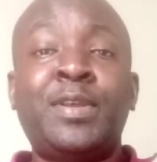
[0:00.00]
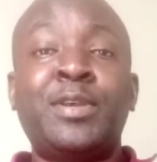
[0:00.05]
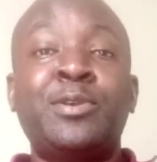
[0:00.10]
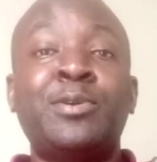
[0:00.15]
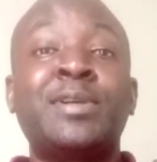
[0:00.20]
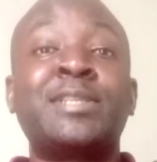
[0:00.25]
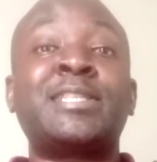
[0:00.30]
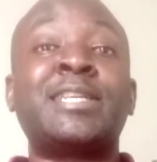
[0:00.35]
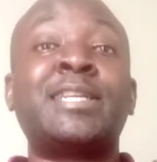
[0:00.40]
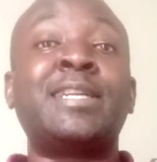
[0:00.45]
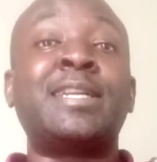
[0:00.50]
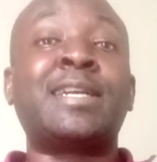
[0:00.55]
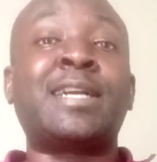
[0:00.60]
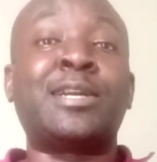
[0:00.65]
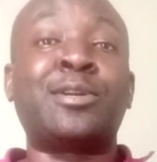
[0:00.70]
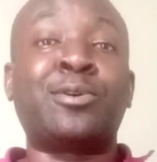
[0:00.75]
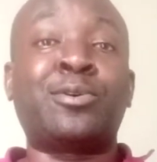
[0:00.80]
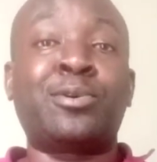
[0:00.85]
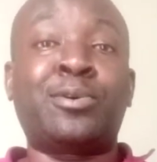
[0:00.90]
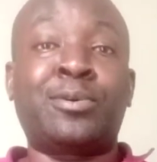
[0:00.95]
your channel
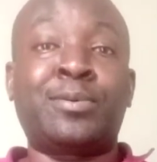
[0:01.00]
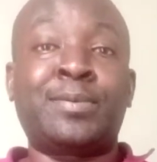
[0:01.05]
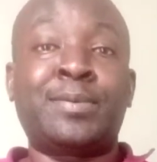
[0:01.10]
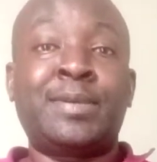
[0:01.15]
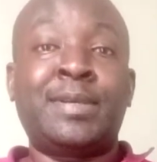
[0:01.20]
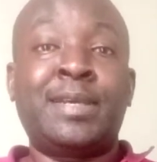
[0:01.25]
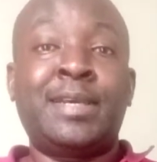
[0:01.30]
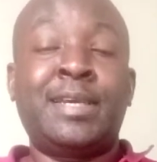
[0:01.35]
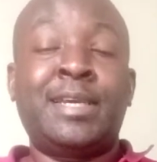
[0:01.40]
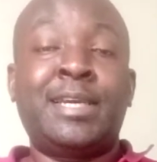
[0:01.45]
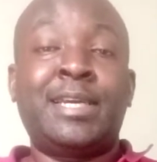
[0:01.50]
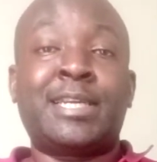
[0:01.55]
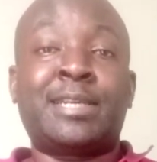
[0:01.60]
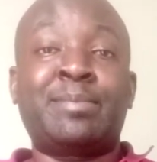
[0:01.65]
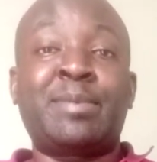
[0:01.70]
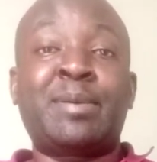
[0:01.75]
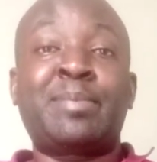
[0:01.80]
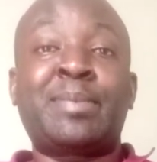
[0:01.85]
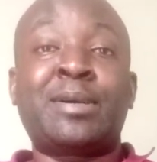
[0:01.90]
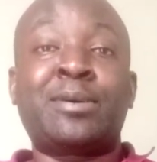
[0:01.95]
can grow.
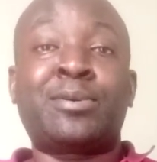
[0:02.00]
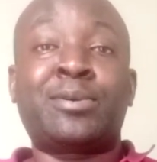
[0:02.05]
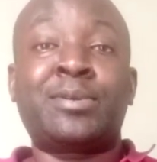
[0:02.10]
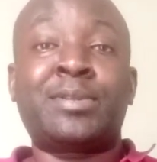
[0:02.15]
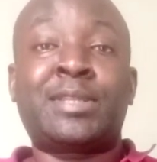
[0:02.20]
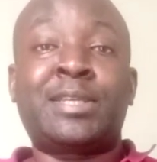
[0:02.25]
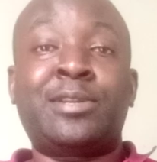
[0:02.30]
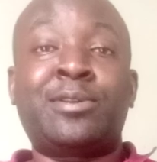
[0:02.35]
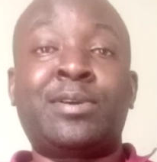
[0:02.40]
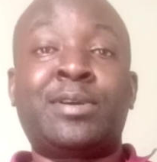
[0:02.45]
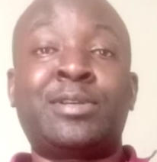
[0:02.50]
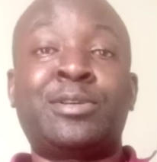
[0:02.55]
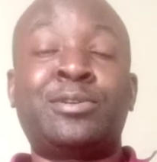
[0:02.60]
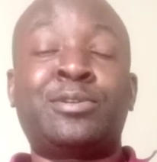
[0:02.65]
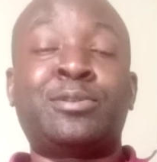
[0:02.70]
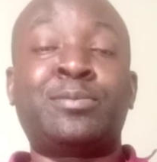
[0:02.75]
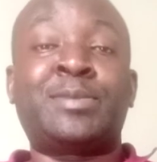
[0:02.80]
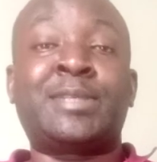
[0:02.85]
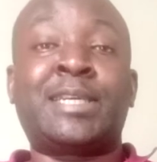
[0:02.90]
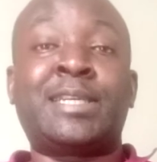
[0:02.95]
Remember, growth in your
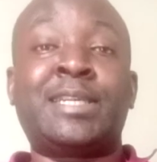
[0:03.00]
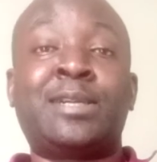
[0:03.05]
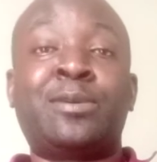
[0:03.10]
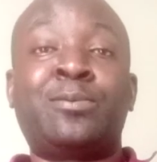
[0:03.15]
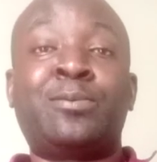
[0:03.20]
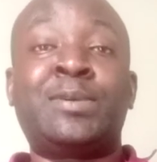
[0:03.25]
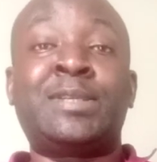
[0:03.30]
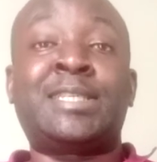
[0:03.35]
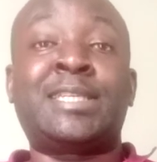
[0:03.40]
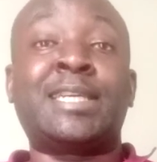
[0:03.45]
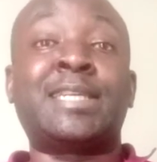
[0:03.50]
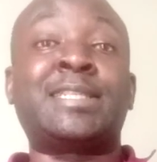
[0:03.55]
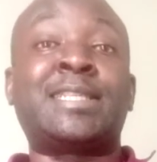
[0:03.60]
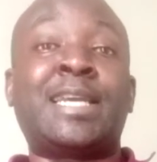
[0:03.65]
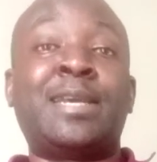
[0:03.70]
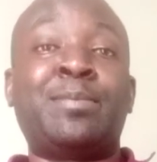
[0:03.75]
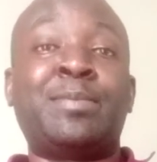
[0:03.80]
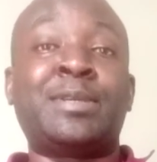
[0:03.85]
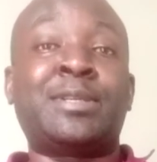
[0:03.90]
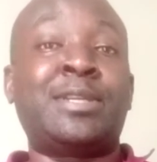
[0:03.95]
YouTube channel will take
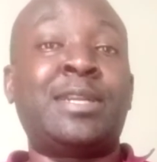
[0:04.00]
time.